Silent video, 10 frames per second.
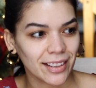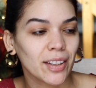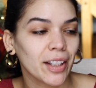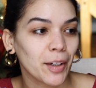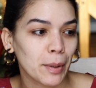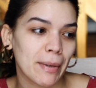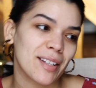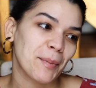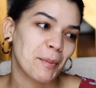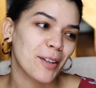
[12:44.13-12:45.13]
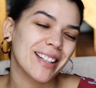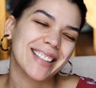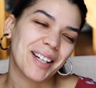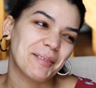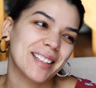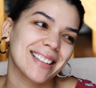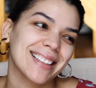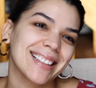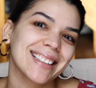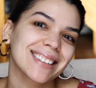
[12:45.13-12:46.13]
You're gonna hear me mess up a million times.
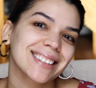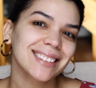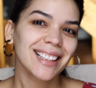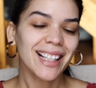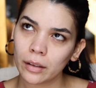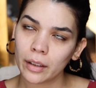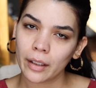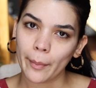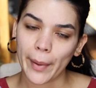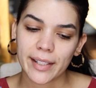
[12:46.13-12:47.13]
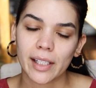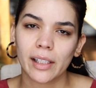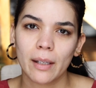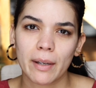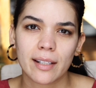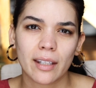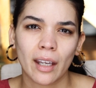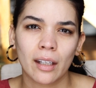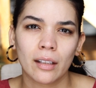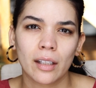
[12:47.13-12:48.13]
Basically, my
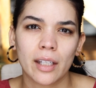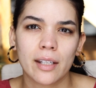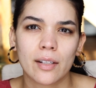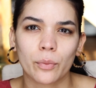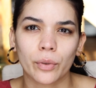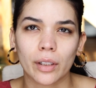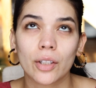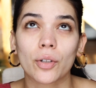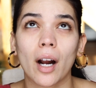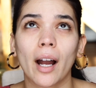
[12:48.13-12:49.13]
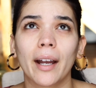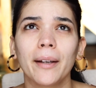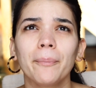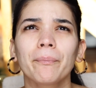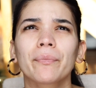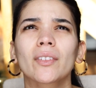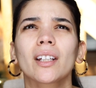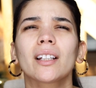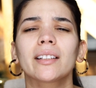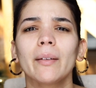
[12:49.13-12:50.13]
skin is really dry.
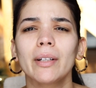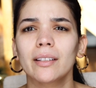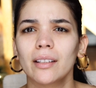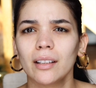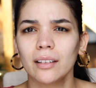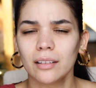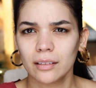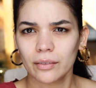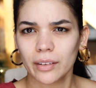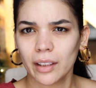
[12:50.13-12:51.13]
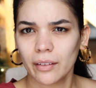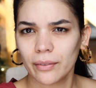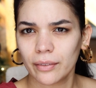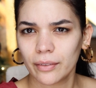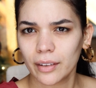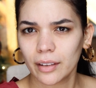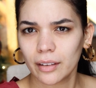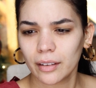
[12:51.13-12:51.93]
Damn it, son. Fuck.